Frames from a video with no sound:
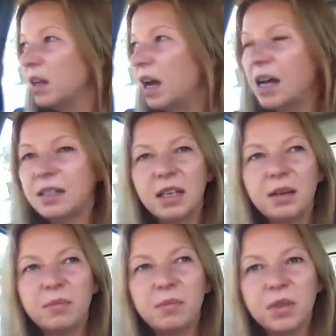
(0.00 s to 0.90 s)
asks
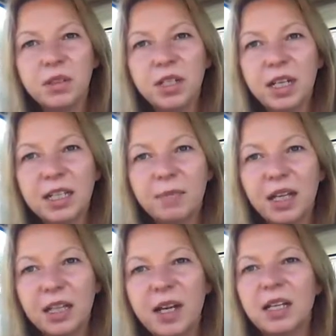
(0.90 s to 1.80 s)
them to check something
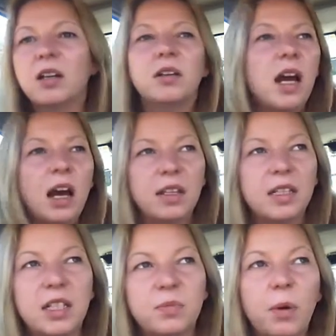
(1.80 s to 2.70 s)
out the back, go, "Nah,
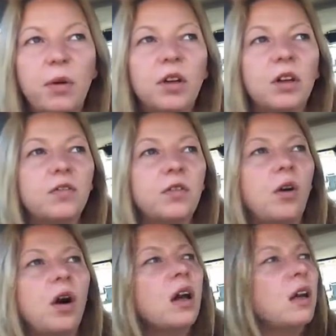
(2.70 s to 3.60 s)
it's just what we've got on the
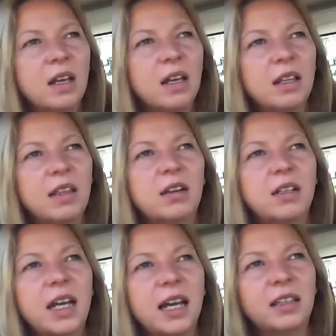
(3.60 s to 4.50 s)
floor." they don't
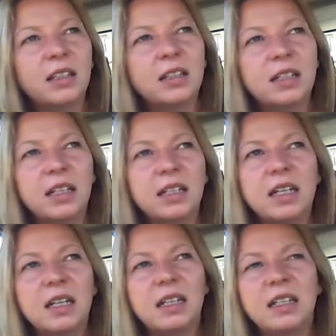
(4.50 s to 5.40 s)
take the,
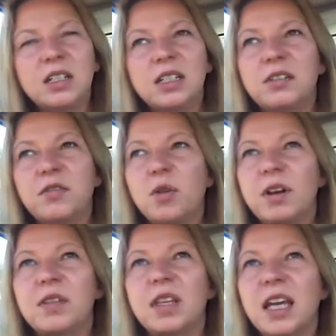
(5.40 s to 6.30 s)
the initiative or
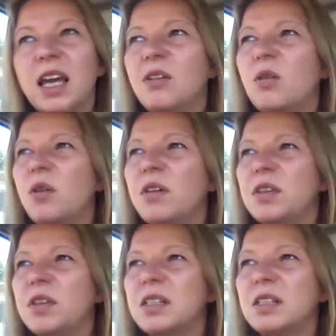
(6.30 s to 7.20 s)
even the care or
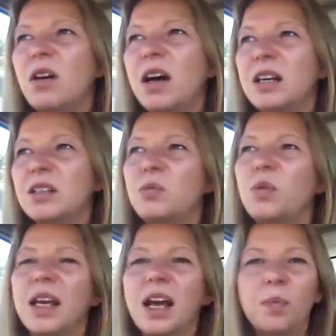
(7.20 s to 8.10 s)
even the desire to
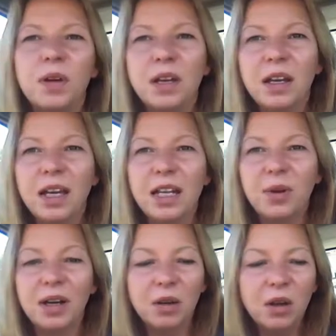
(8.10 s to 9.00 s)
want to help
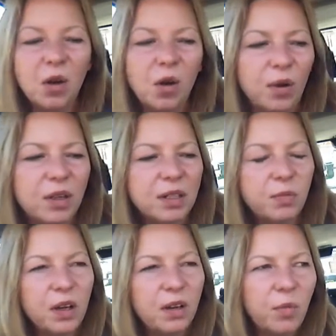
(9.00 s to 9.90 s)
anyone. Whereas
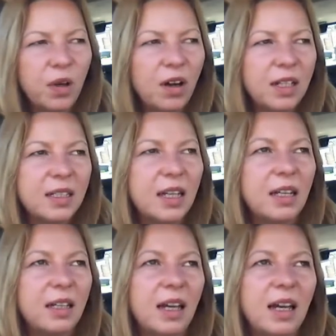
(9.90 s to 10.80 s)
when when I
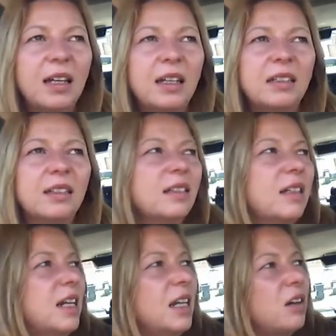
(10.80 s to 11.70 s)
see uh,
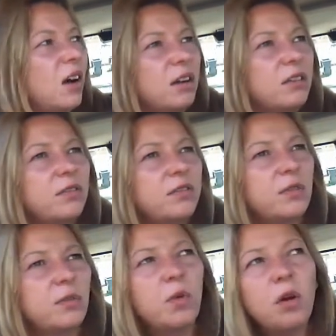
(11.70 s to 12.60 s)
any kind of
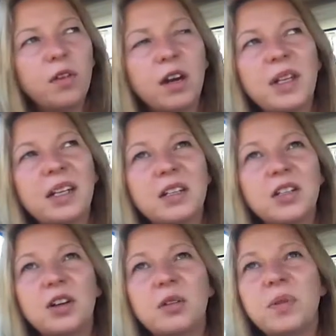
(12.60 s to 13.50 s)
role that I'm in in a
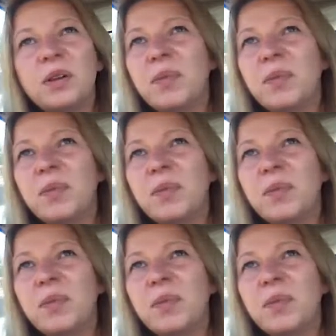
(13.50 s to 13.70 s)
job